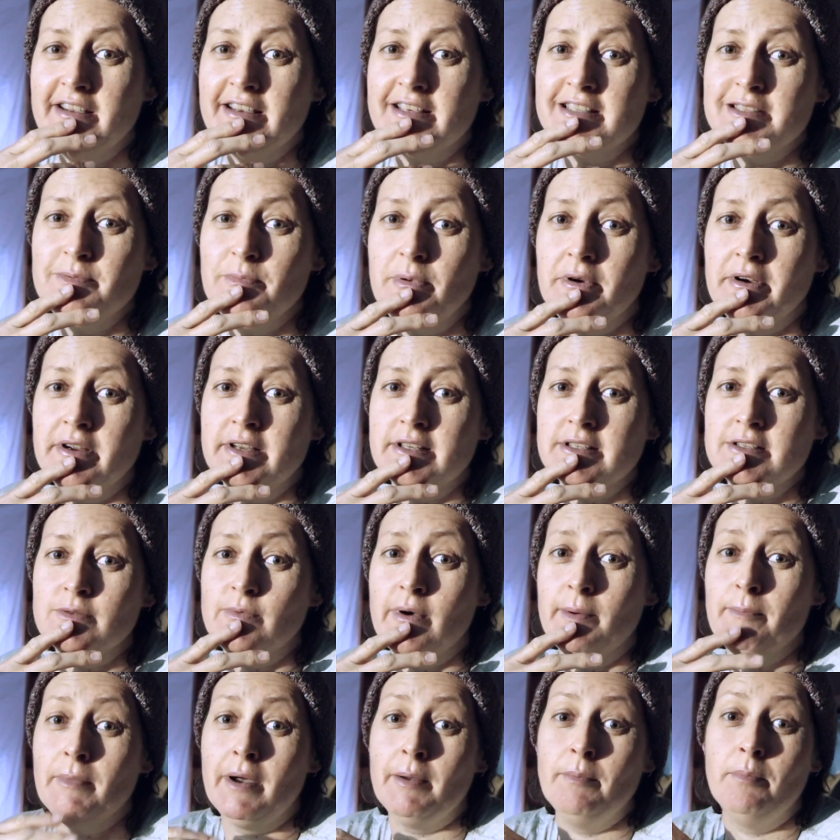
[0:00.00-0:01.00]
experience
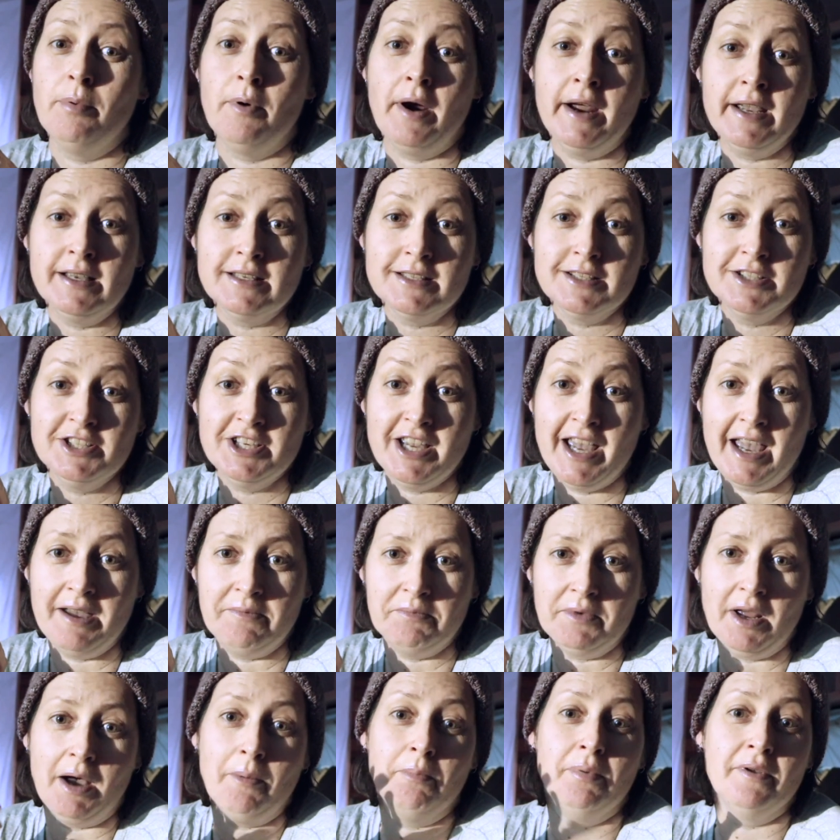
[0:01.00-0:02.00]
where my brakes
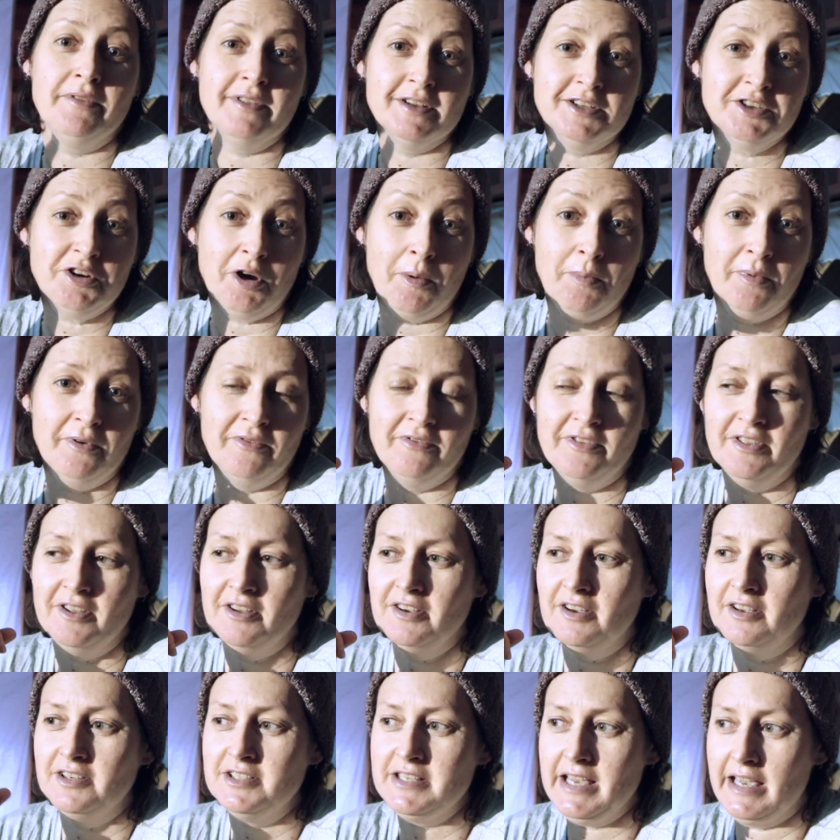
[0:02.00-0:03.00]
jammed up at the top of
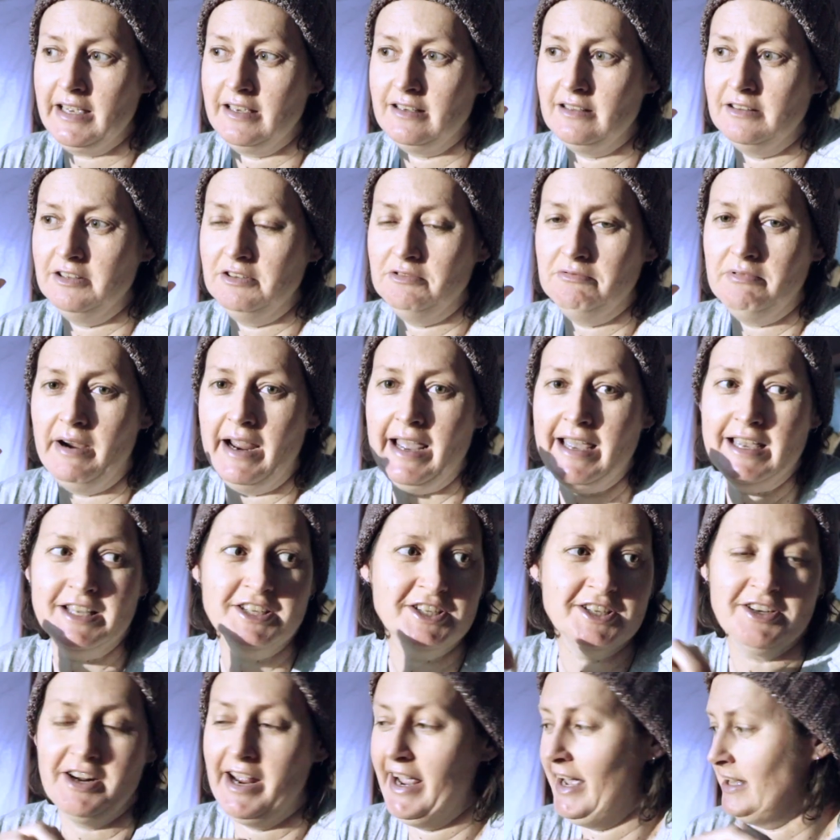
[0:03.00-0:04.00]
the Dagular
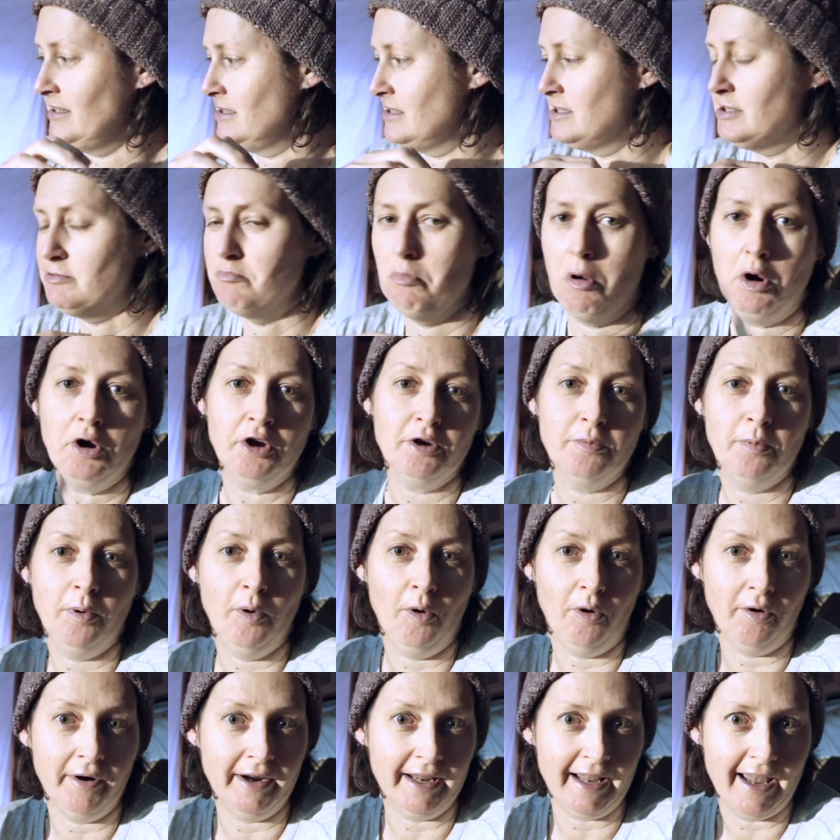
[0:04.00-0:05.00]
range and I had smoke
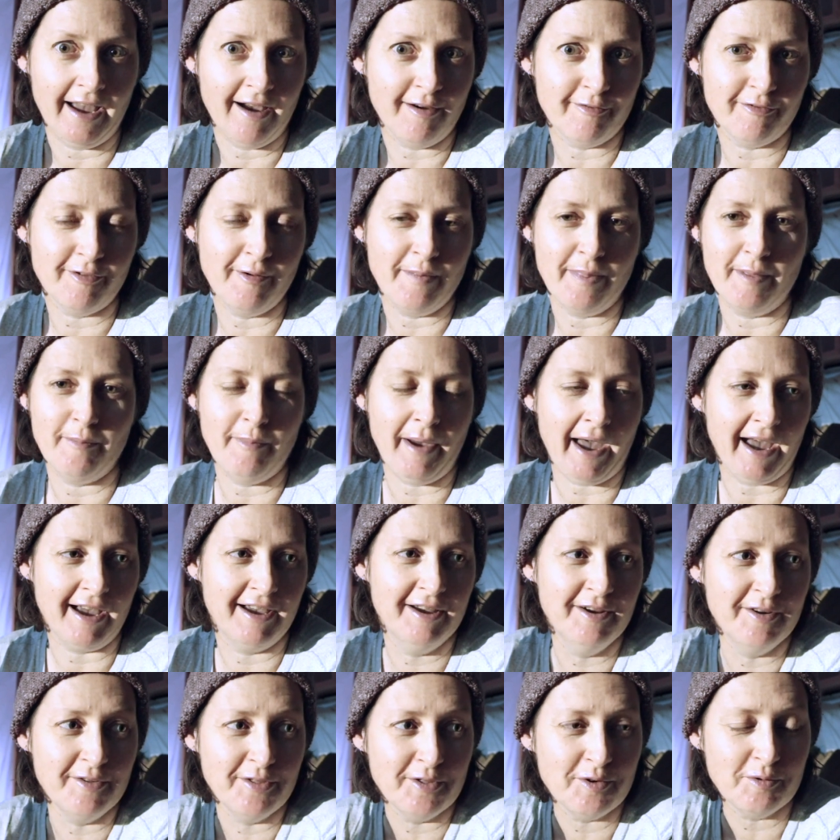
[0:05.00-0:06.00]
pouring out from the
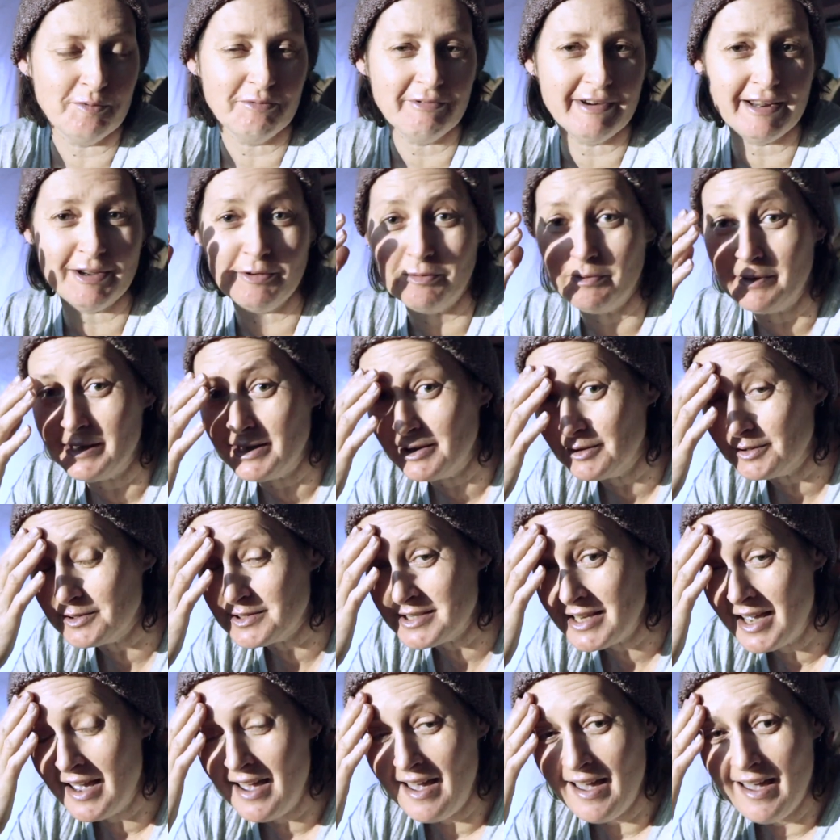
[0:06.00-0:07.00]
back of the rear wheels,